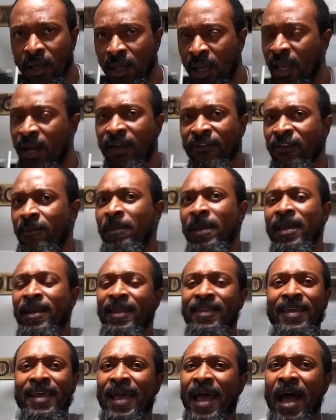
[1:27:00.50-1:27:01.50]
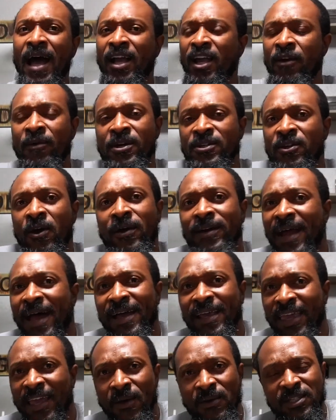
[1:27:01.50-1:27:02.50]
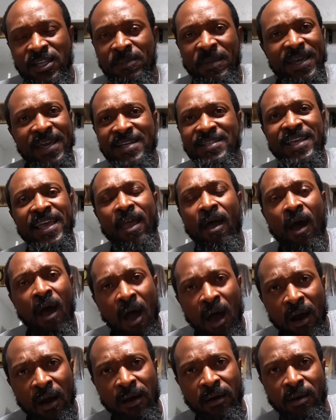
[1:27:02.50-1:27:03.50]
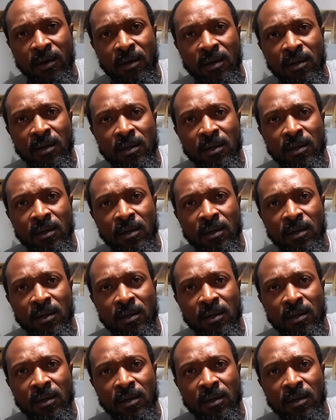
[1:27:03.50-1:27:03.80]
It doesn't mean that the conquerors are not guilty, because they are.